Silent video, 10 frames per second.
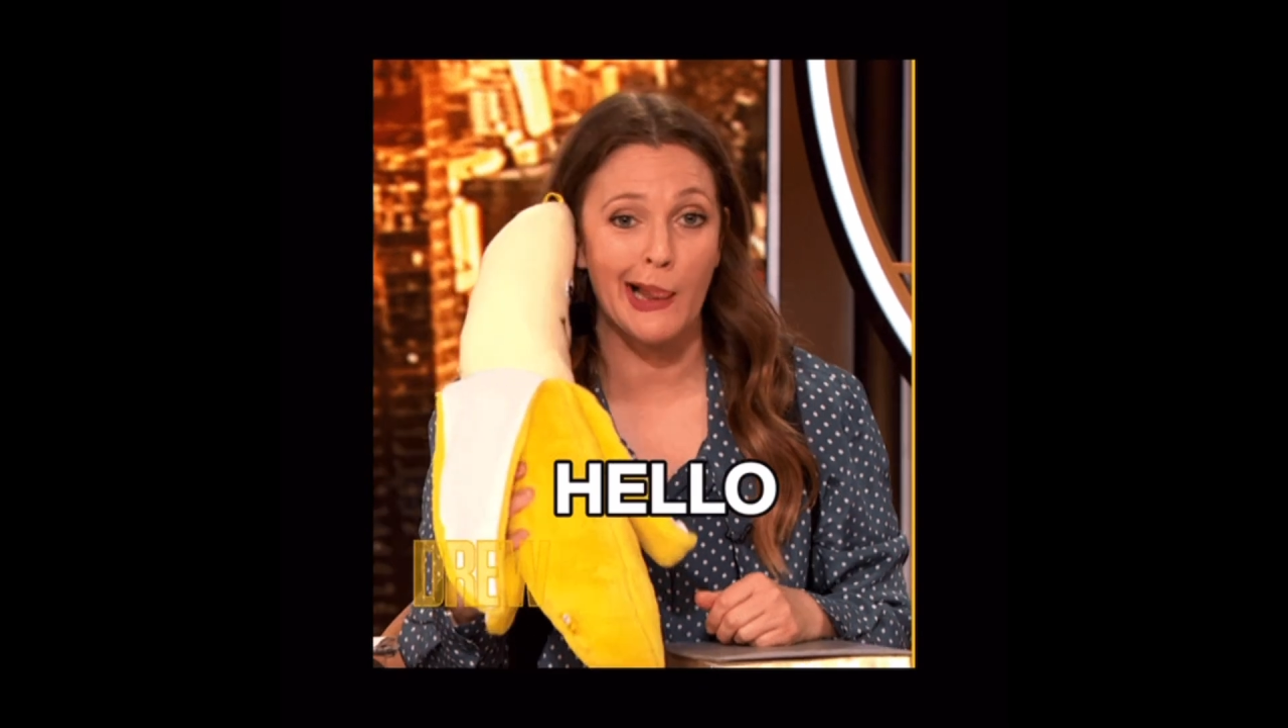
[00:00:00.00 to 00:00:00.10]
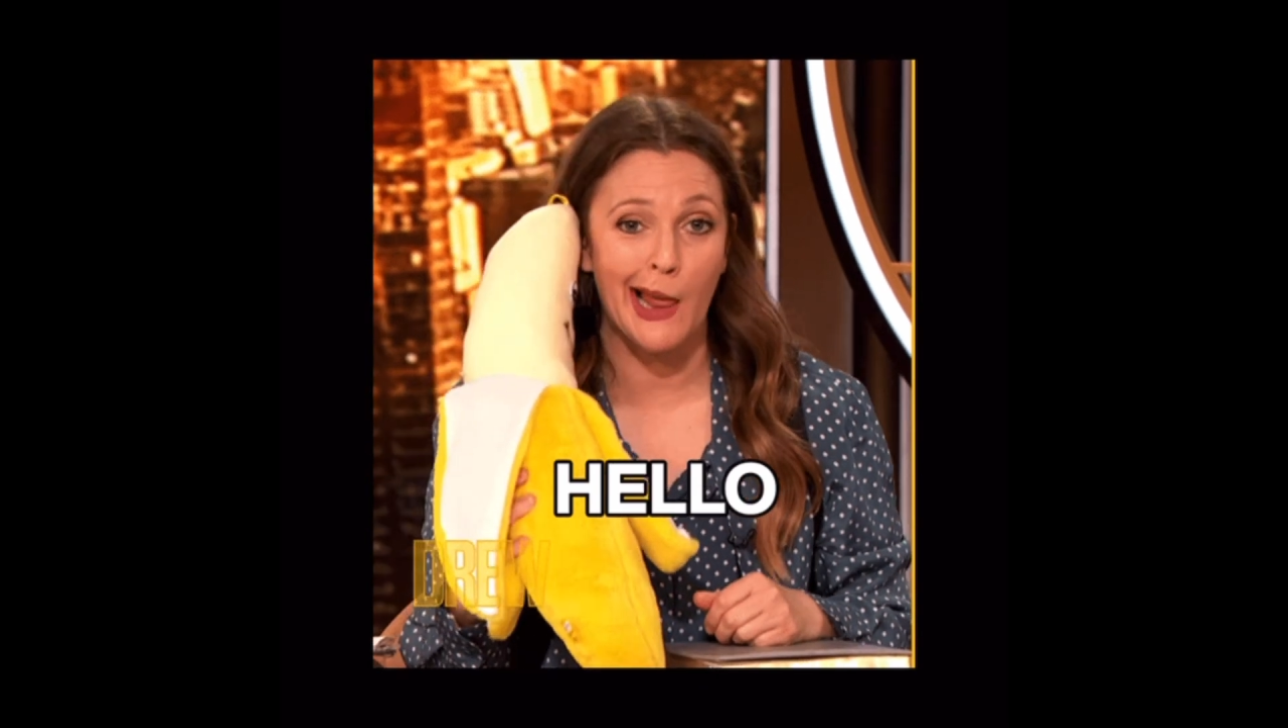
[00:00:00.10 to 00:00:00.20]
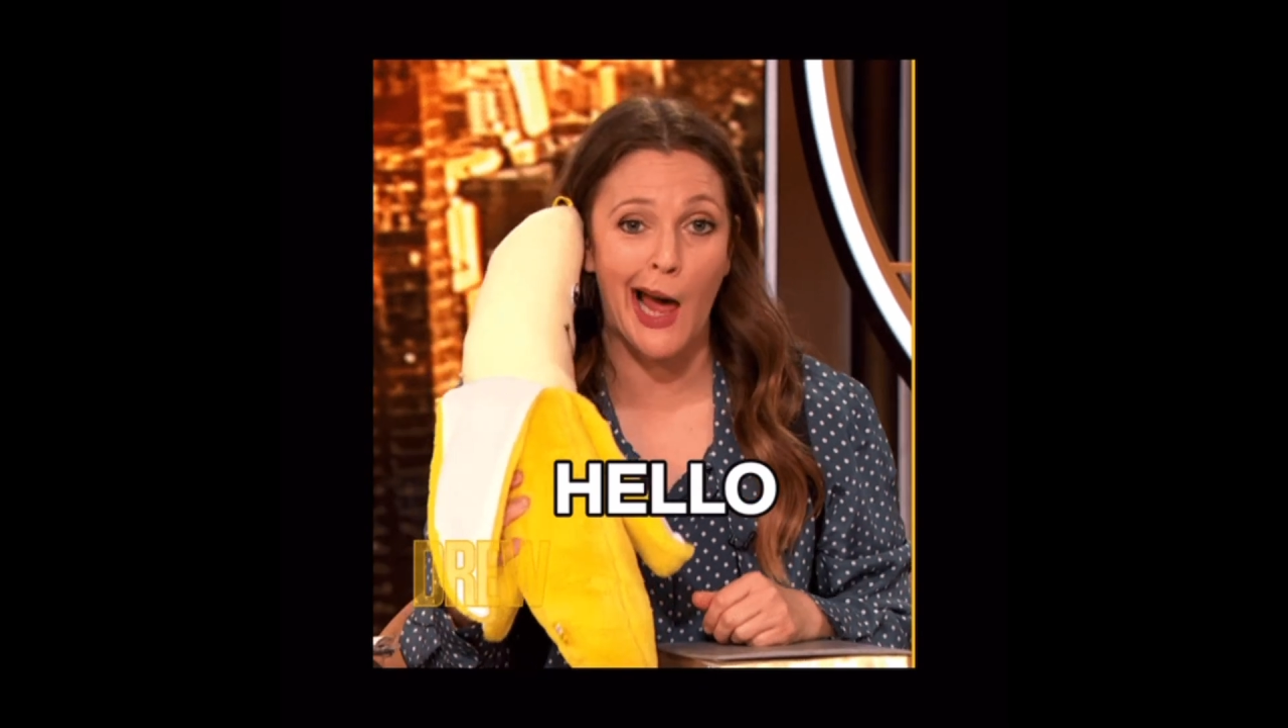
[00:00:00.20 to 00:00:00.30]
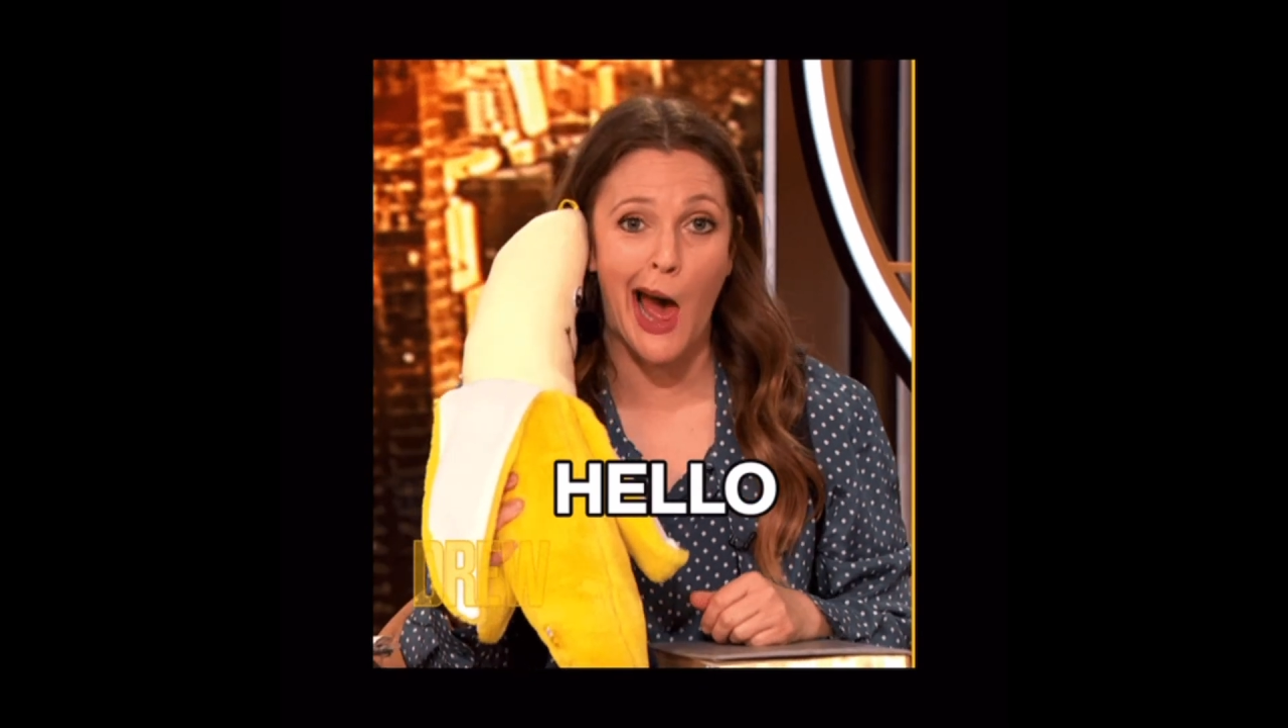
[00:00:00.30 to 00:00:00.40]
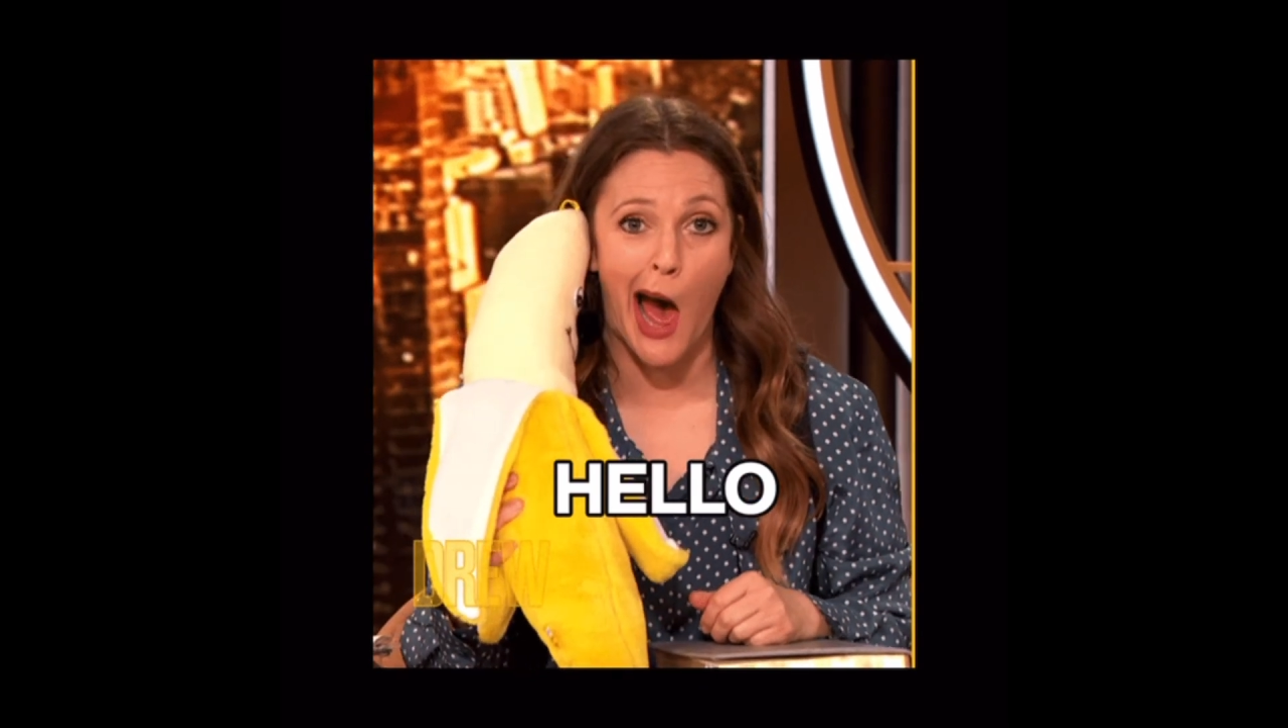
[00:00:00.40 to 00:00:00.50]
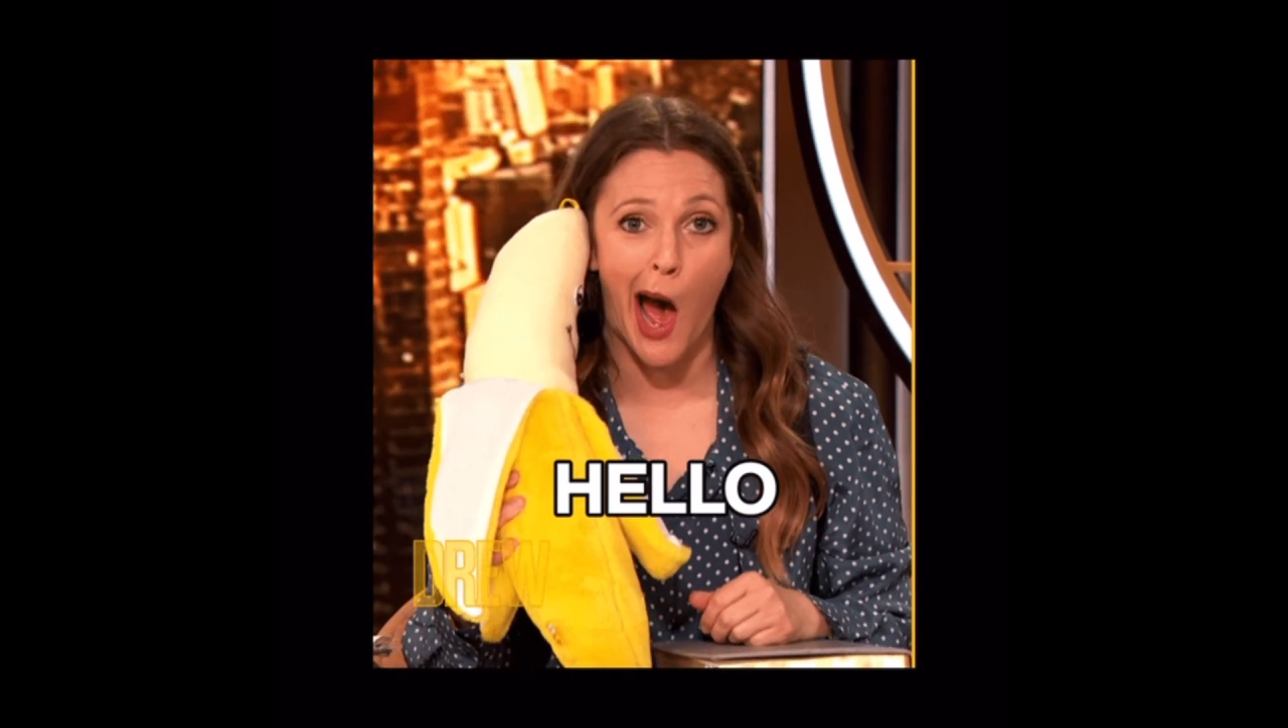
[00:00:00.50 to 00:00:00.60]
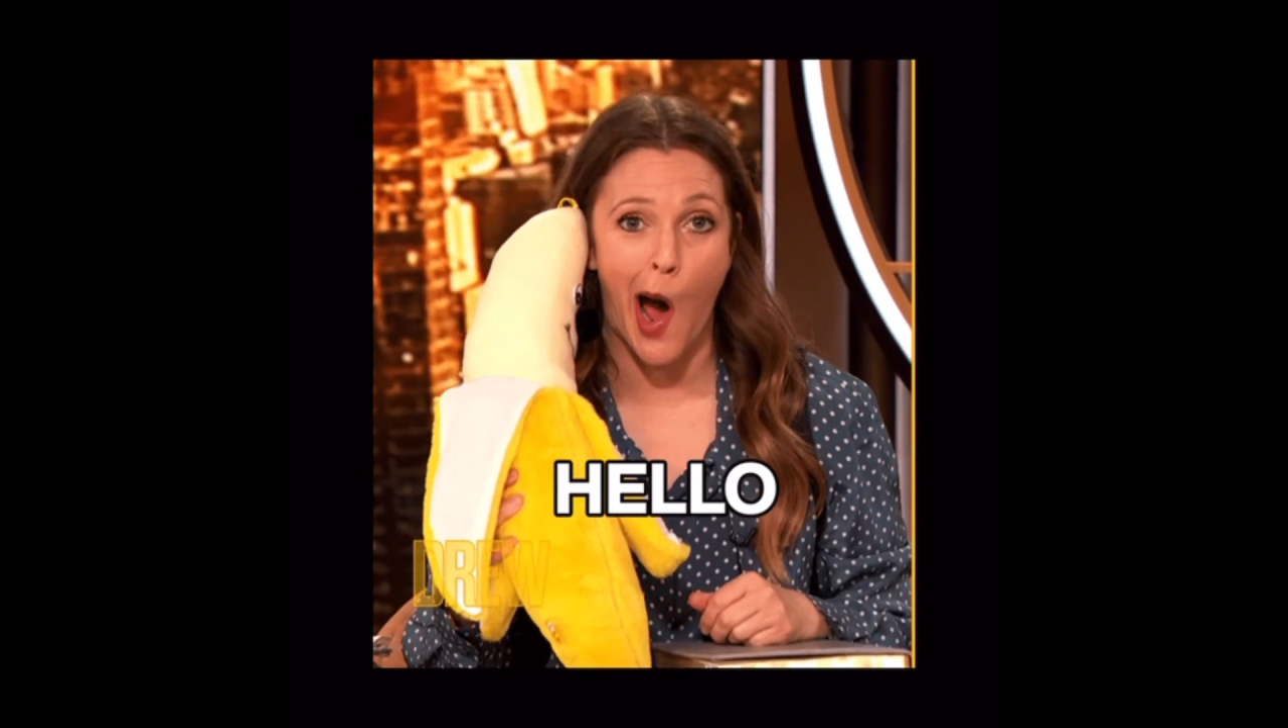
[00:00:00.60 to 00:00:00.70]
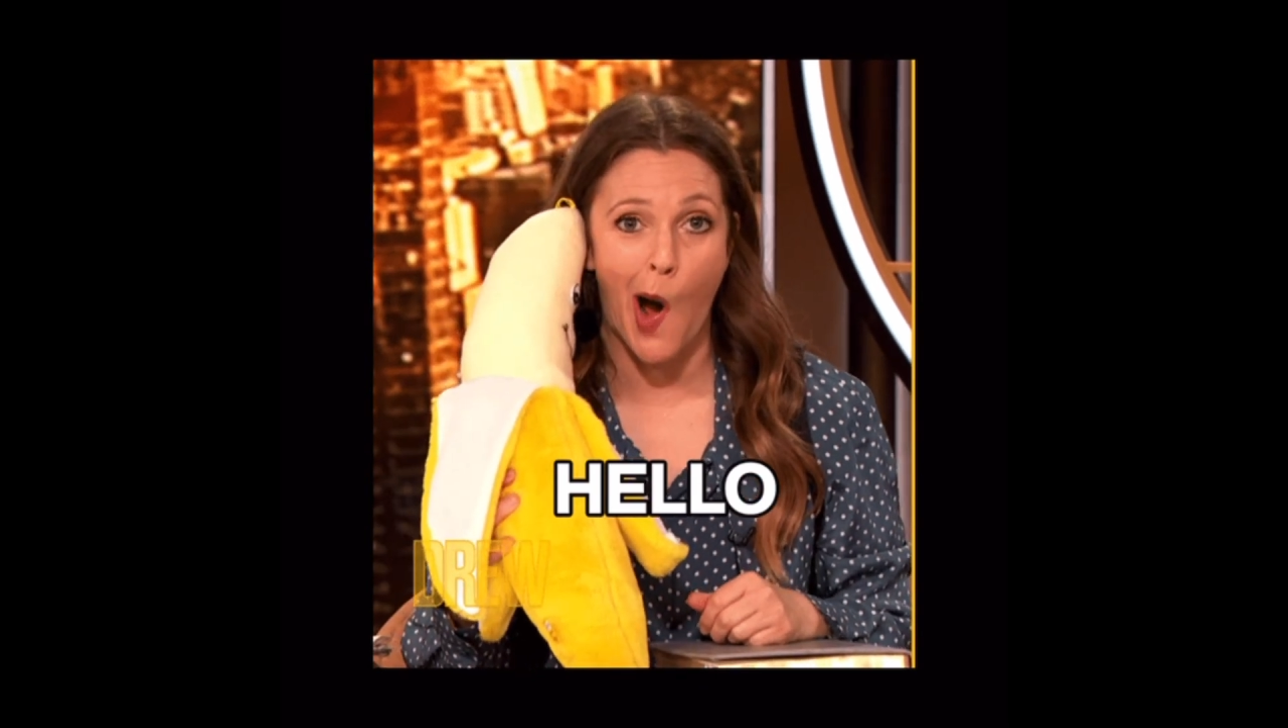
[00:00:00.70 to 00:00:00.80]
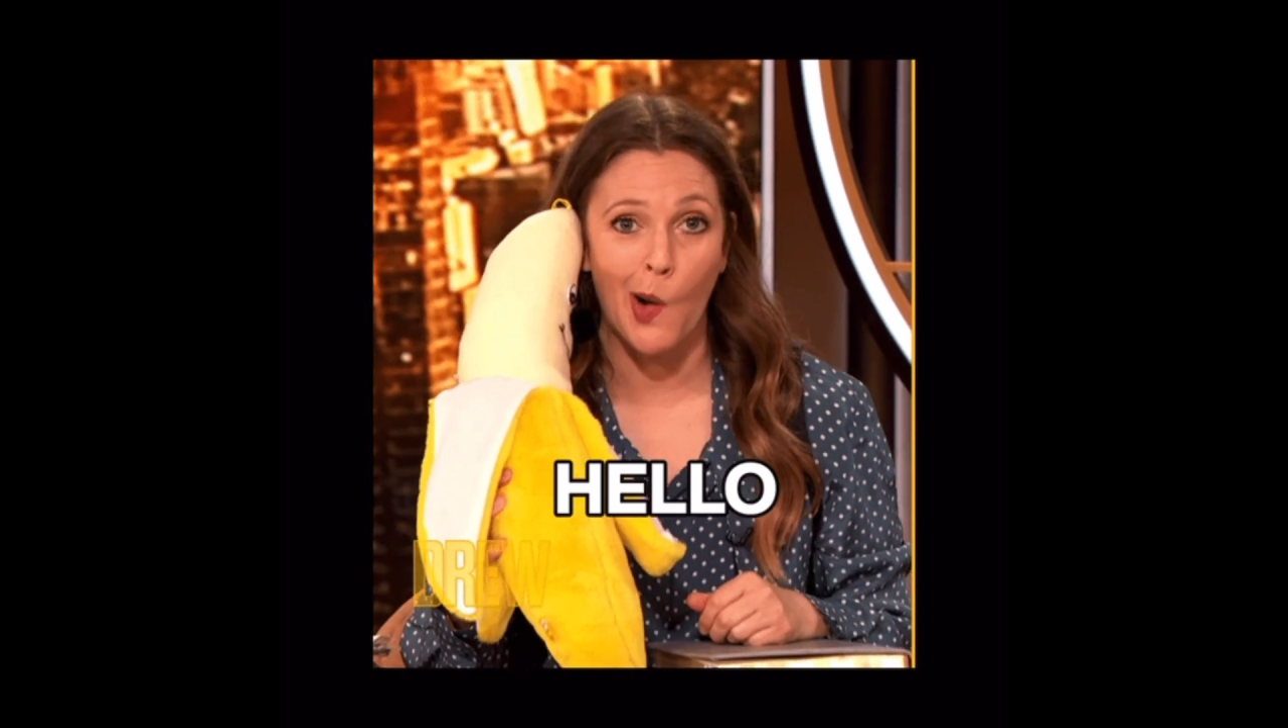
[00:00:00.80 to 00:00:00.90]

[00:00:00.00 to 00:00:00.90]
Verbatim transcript: H.